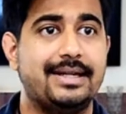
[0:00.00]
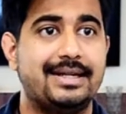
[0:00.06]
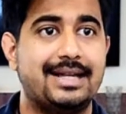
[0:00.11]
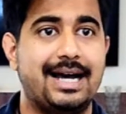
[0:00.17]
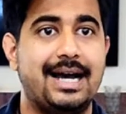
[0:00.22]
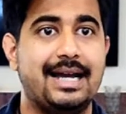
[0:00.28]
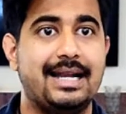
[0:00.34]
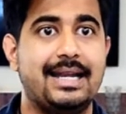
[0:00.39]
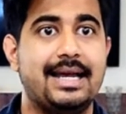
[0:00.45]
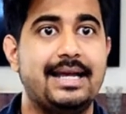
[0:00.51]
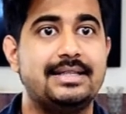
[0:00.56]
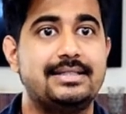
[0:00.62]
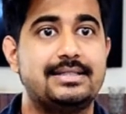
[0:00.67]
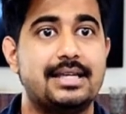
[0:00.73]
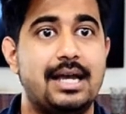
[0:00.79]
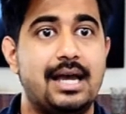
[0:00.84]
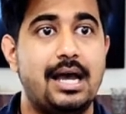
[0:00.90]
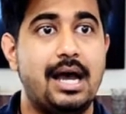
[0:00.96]
that
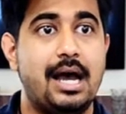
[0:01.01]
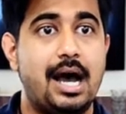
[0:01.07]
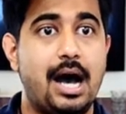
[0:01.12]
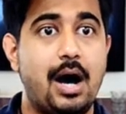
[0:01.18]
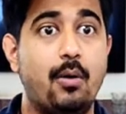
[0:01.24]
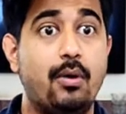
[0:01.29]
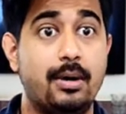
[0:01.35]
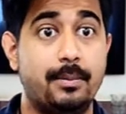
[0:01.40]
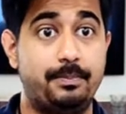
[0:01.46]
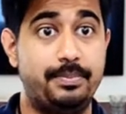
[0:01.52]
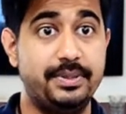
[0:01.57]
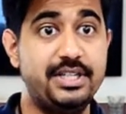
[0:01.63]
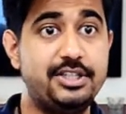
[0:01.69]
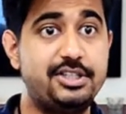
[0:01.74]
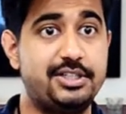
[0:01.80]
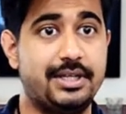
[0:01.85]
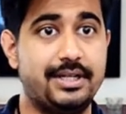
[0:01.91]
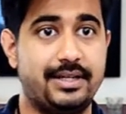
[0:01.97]
highlights how
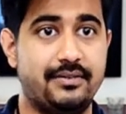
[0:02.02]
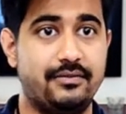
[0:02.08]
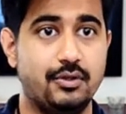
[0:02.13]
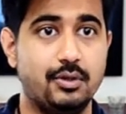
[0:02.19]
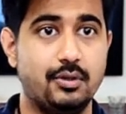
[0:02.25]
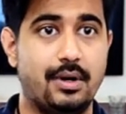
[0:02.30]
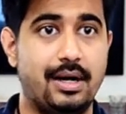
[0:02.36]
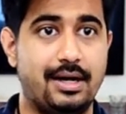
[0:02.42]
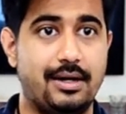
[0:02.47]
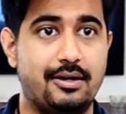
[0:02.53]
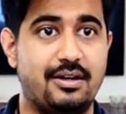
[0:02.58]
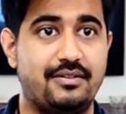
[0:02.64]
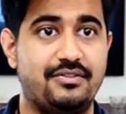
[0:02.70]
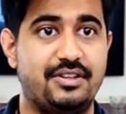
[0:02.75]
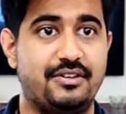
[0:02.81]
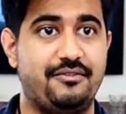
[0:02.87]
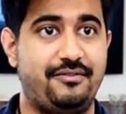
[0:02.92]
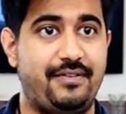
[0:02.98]
appreciative you are
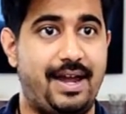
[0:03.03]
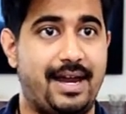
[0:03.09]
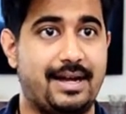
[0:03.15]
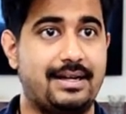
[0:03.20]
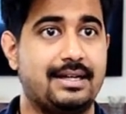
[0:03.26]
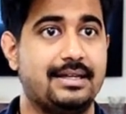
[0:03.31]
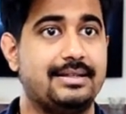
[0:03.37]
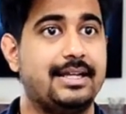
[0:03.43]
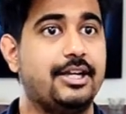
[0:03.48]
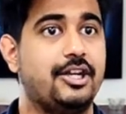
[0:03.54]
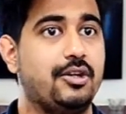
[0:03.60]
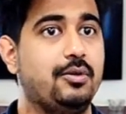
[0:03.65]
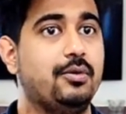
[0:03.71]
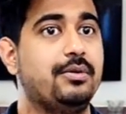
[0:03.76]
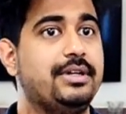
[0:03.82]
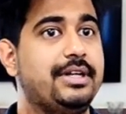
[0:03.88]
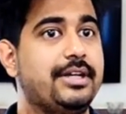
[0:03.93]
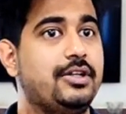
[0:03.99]
of the fact that
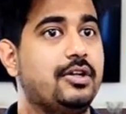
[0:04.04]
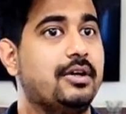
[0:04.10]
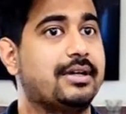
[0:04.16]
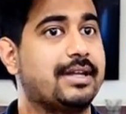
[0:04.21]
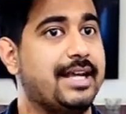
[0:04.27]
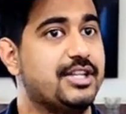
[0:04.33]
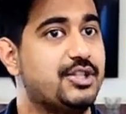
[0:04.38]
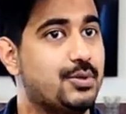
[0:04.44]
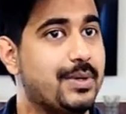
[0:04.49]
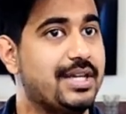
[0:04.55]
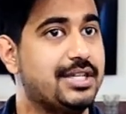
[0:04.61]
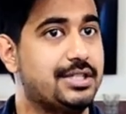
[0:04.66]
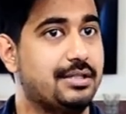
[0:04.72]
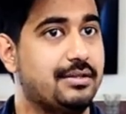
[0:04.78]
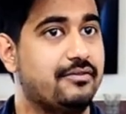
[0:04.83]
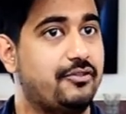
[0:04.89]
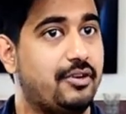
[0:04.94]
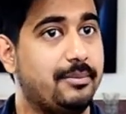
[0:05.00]
you did your
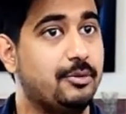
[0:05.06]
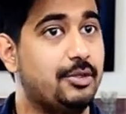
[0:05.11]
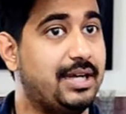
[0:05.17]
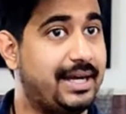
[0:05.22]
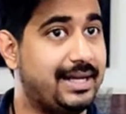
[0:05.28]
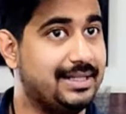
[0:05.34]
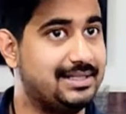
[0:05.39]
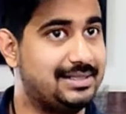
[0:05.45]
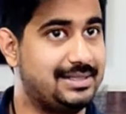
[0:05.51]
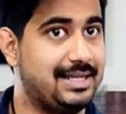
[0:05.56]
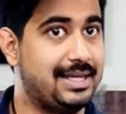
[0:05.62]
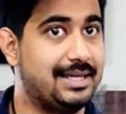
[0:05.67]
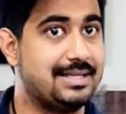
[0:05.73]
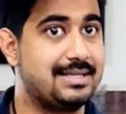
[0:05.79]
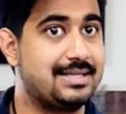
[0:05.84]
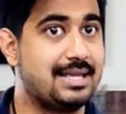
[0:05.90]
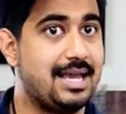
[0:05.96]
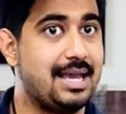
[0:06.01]
graduation from the United
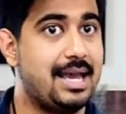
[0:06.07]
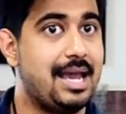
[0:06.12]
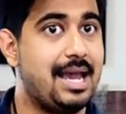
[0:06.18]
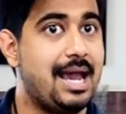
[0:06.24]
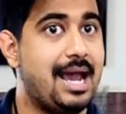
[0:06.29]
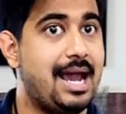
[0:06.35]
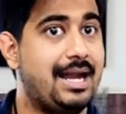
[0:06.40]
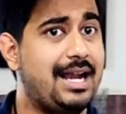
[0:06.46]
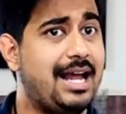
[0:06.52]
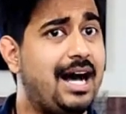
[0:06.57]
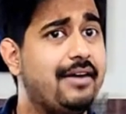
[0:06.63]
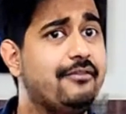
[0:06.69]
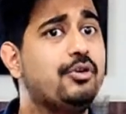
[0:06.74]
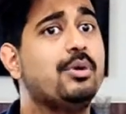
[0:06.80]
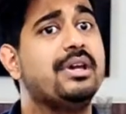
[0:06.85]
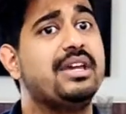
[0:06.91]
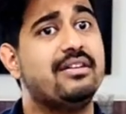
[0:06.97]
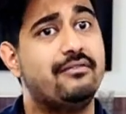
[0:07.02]
States and how
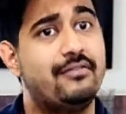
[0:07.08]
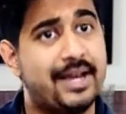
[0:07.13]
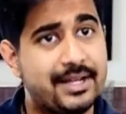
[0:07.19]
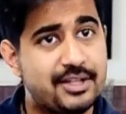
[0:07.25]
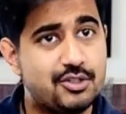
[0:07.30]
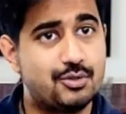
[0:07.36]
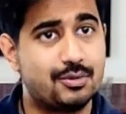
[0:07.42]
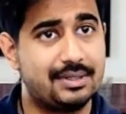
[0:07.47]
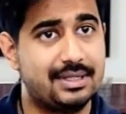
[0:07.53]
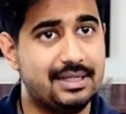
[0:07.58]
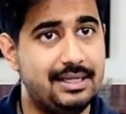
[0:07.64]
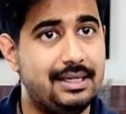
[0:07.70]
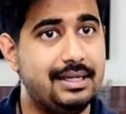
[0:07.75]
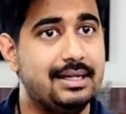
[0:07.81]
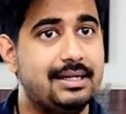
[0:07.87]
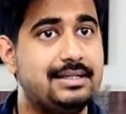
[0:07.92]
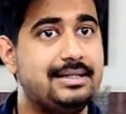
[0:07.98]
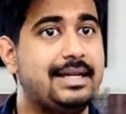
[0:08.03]
you eventually
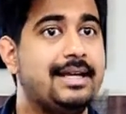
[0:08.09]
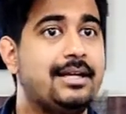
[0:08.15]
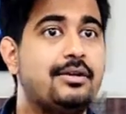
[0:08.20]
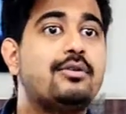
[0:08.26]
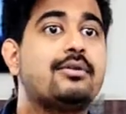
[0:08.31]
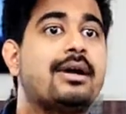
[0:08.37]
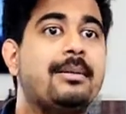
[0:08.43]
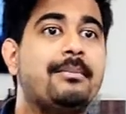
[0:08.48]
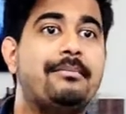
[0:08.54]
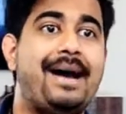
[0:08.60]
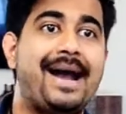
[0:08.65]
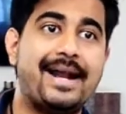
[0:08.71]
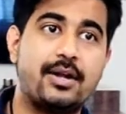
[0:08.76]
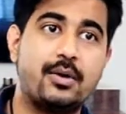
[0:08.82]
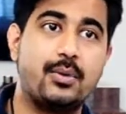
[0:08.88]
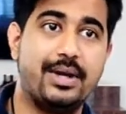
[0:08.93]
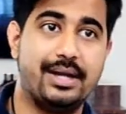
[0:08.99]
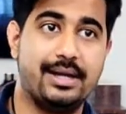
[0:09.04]
intend to come
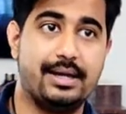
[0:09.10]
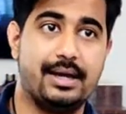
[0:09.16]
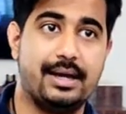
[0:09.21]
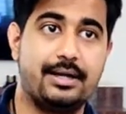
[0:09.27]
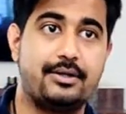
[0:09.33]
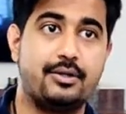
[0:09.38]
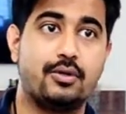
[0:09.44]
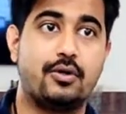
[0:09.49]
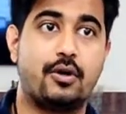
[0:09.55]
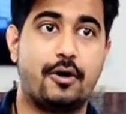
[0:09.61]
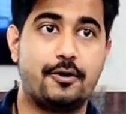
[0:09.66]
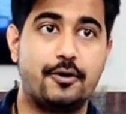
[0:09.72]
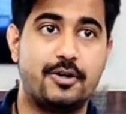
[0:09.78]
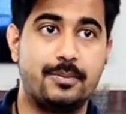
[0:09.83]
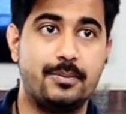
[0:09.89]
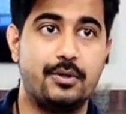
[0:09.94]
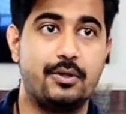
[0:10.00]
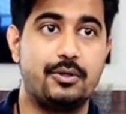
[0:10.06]
back to India to
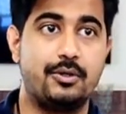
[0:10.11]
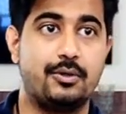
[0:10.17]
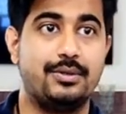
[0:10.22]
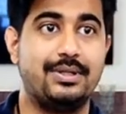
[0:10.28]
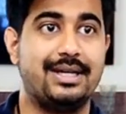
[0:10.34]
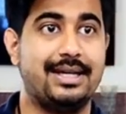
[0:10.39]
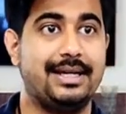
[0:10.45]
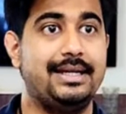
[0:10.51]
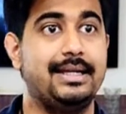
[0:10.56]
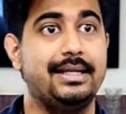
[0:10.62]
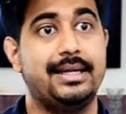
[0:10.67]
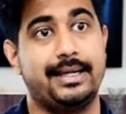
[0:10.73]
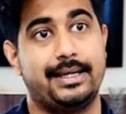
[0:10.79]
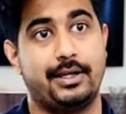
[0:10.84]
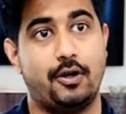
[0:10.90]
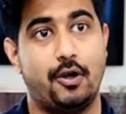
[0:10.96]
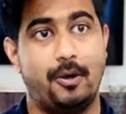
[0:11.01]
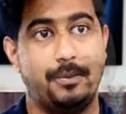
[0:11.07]
contribute to the Indian
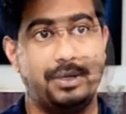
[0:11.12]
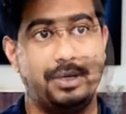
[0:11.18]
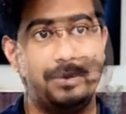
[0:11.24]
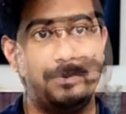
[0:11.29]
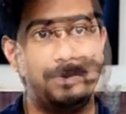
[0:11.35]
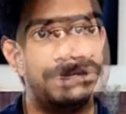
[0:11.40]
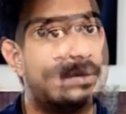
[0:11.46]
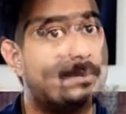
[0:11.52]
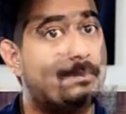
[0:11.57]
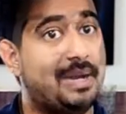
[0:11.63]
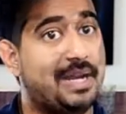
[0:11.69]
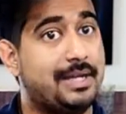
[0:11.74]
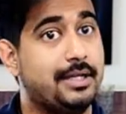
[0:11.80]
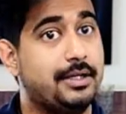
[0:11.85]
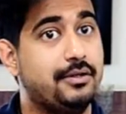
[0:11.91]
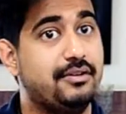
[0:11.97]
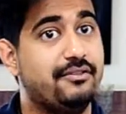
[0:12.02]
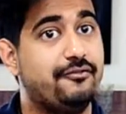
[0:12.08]
economy. The
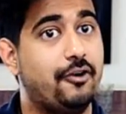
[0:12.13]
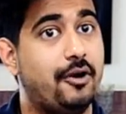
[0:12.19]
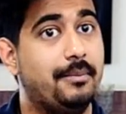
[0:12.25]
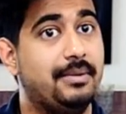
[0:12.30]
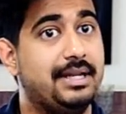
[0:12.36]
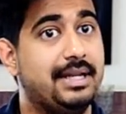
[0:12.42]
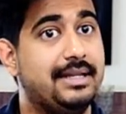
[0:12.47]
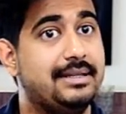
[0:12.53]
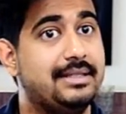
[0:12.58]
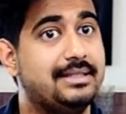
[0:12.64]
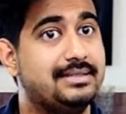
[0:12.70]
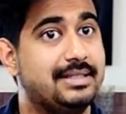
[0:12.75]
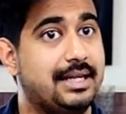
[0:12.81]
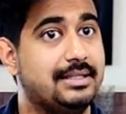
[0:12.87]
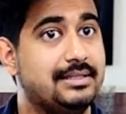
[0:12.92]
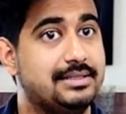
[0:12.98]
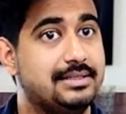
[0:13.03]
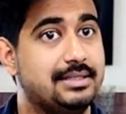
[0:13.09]
better you formulate this
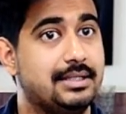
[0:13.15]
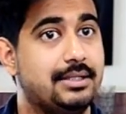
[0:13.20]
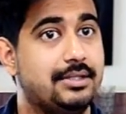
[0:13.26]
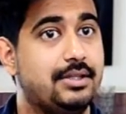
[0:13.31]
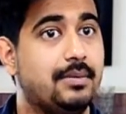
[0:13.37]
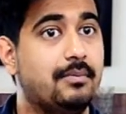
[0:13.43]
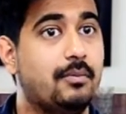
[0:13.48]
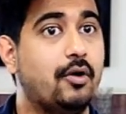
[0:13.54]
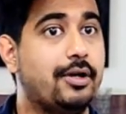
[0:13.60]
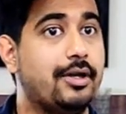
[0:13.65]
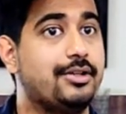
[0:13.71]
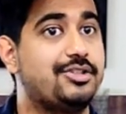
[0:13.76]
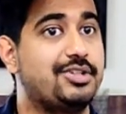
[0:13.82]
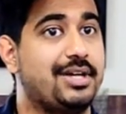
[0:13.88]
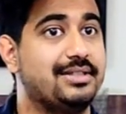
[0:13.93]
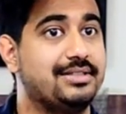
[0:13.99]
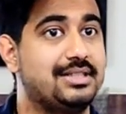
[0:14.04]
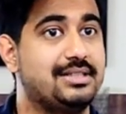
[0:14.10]
answer, the more your
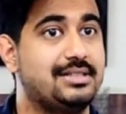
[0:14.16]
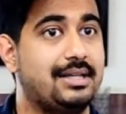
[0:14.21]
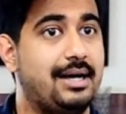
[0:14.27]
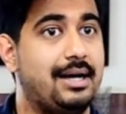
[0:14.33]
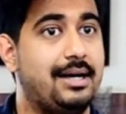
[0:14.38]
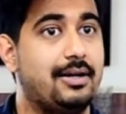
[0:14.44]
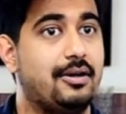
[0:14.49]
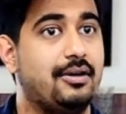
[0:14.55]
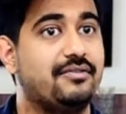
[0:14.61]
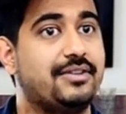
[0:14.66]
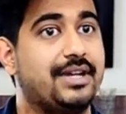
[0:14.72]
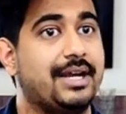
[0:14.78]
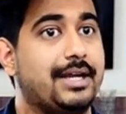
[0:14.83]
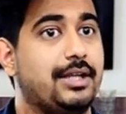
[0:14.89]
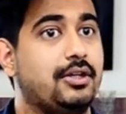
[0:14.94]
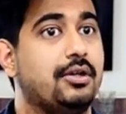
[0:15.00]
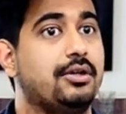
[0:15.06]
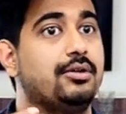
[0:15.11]
chances are of
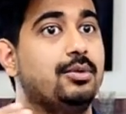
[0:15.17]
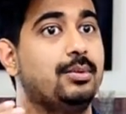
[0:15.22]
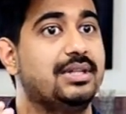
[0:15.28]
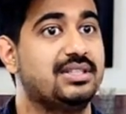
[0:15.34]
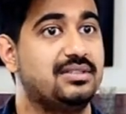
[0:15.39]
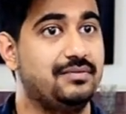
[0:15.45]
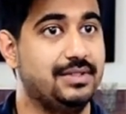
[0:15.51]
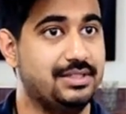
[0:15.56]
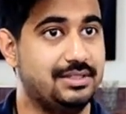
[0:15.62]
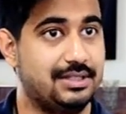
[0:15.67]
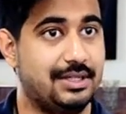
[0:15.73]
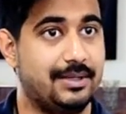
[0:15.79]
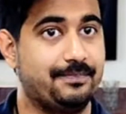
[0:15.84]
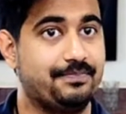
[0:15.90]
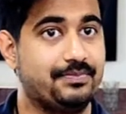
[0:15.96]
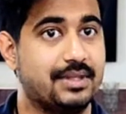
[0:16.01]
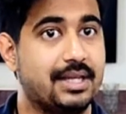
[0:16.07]
getting a US visa.